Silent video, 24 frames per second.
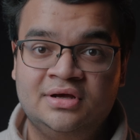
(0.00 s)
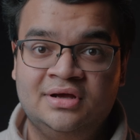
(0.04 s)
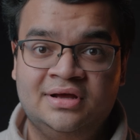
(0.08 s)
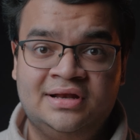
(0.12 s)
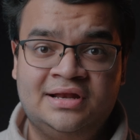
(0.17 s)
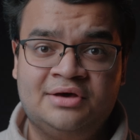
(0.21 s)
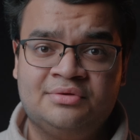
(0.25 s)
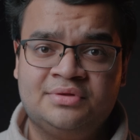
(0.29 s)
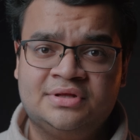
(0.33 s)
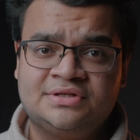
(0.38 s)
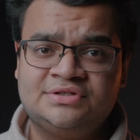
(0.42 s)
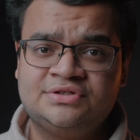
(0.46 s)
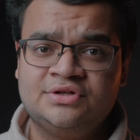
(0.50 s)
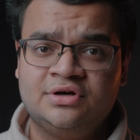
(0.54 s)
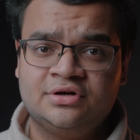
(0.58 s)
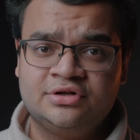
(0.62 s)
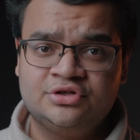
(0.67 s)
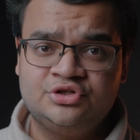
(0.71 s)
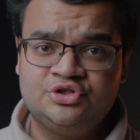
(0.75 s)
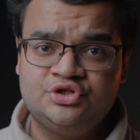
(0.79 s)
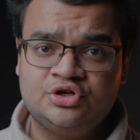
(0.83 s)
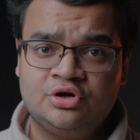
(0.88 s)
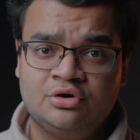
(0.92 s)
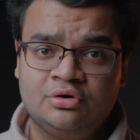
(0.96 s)
Now that's not a
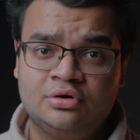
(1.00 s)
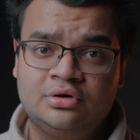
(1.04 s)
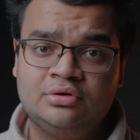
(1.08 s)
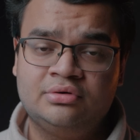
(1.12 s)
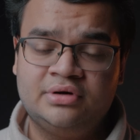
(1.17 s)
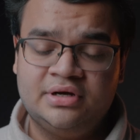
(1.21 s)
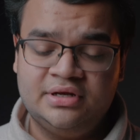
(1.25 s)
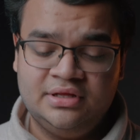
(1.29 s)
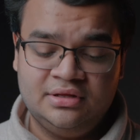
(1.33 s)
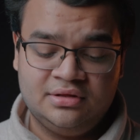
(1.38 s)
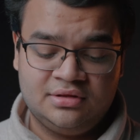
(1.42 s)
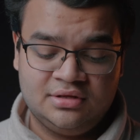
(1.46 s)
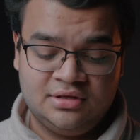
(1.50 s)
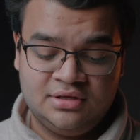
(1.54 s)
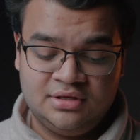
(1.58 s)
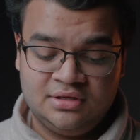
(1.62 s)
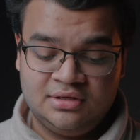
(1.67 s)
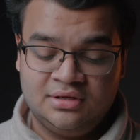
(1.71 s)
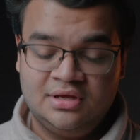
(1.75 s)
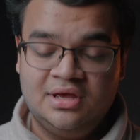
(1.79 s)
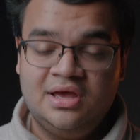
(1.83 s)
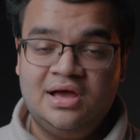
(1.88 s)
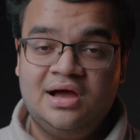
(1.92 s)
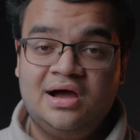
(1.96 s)
joke or
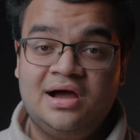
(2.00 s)
anything.